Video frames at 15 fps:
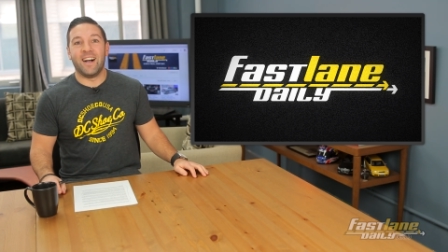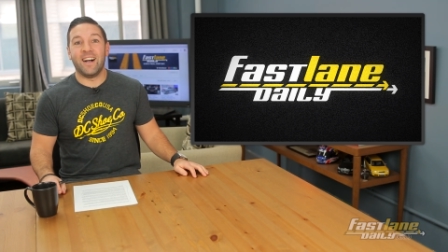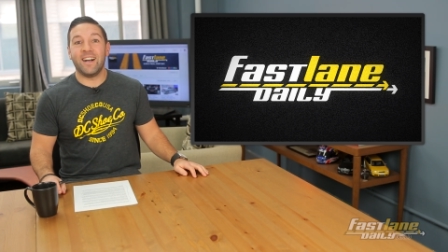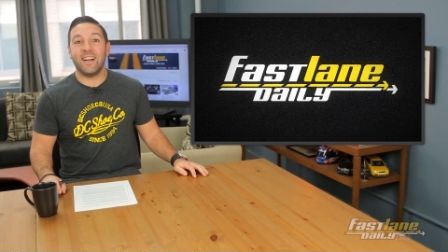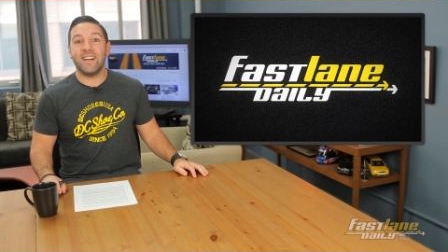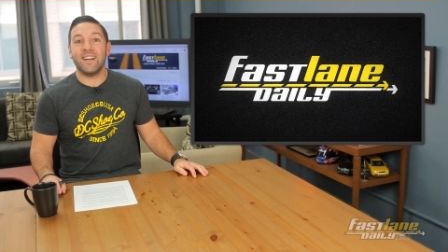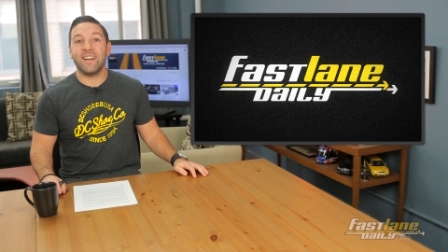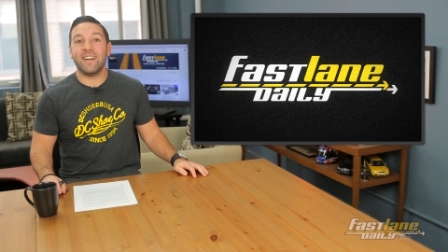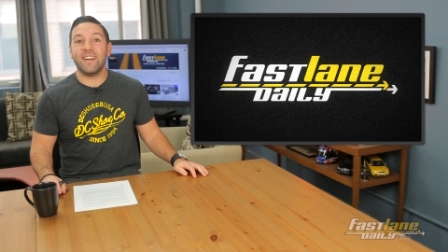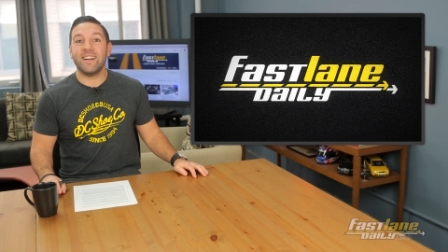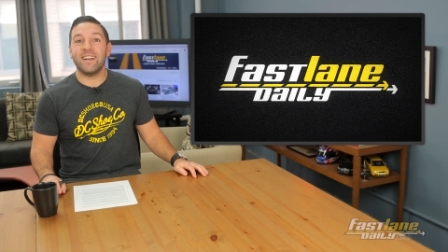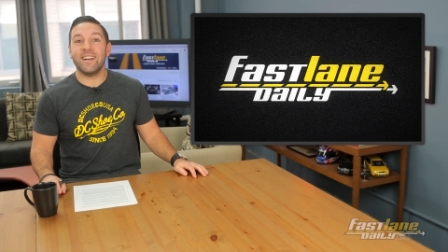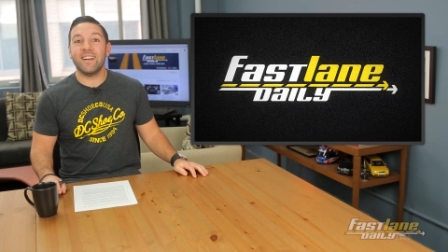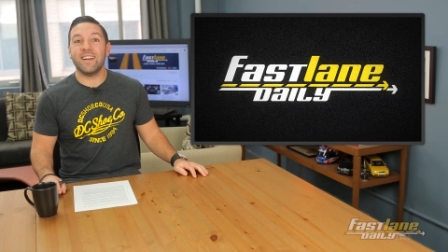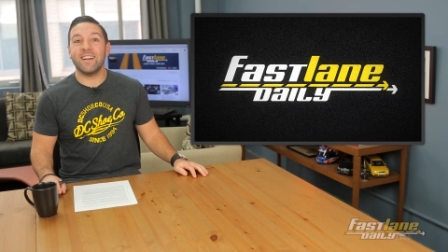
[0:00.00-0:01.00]
Uh,
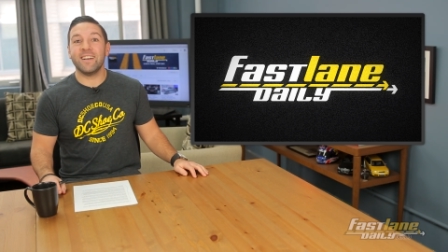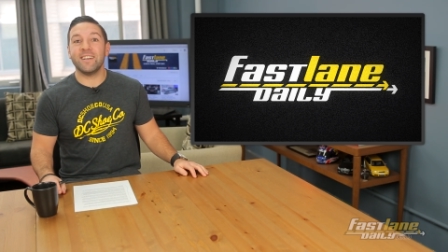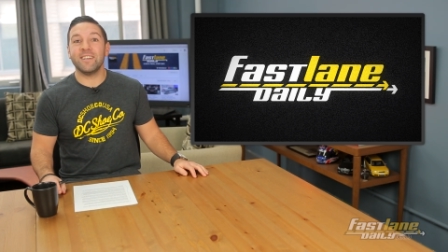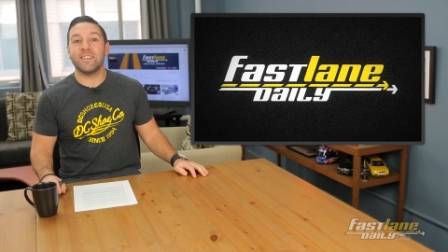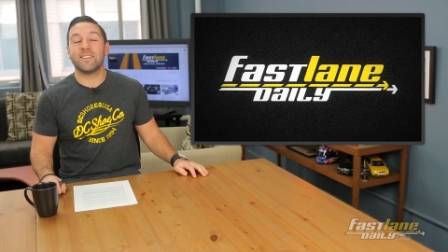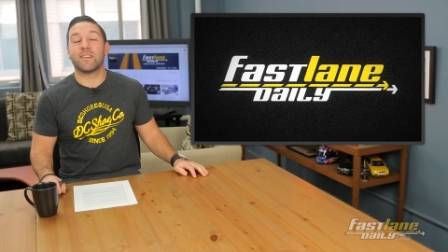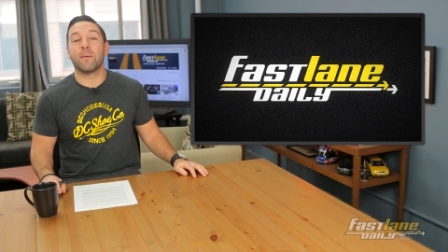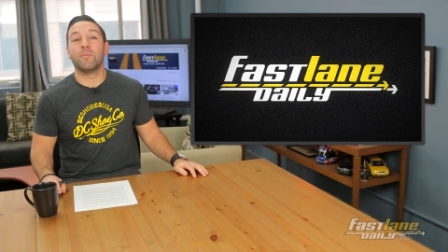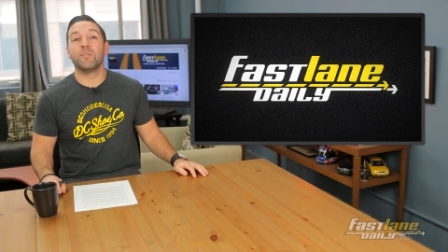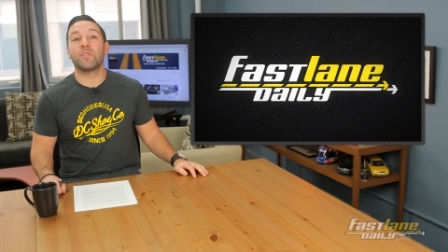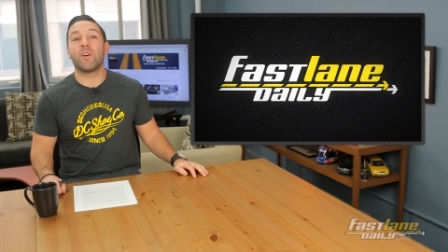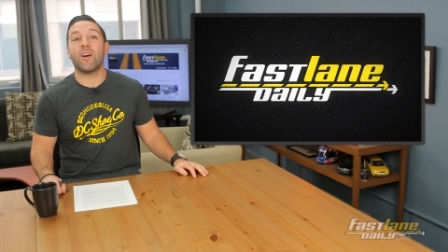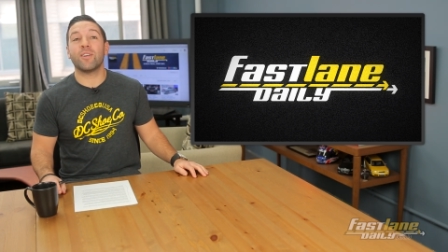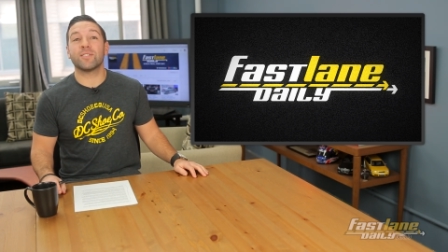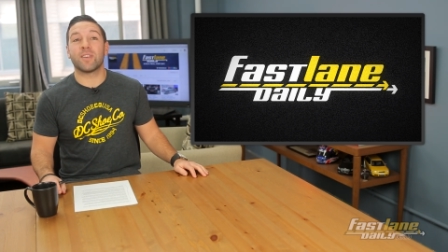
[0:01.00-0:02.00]
a couple
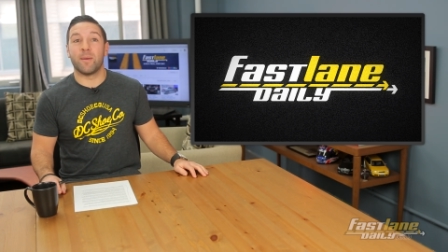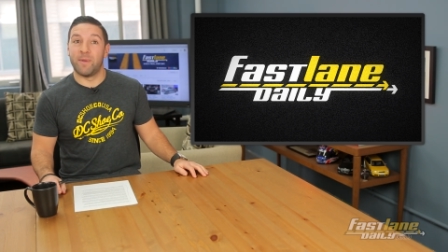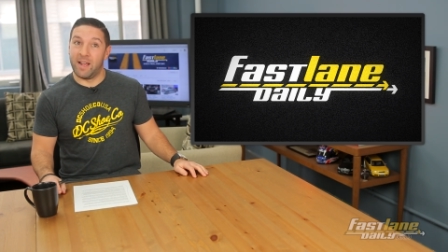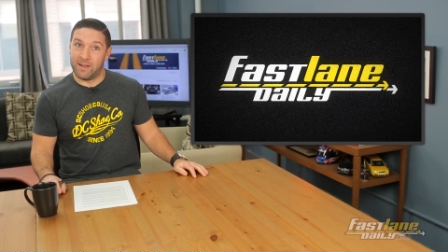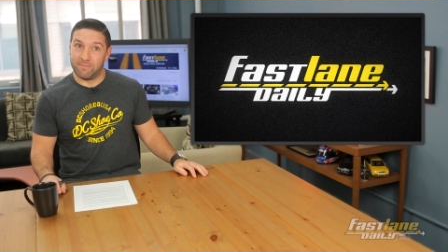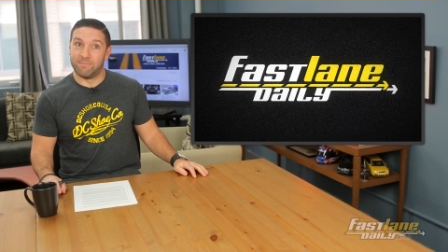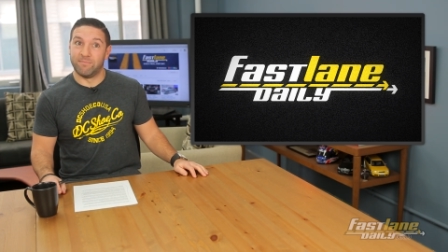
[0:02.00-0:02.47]
new cars coming out.